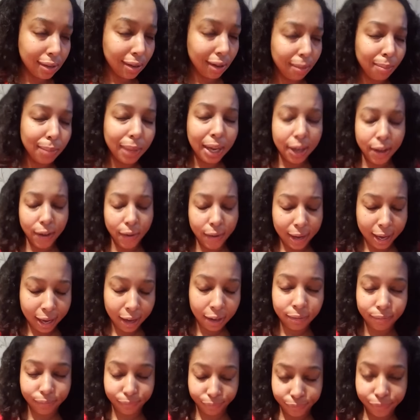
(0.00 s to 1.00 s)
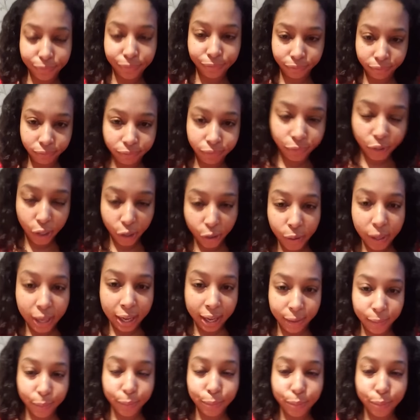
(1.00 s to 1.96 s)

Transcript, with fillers: I'm like, okay, okay,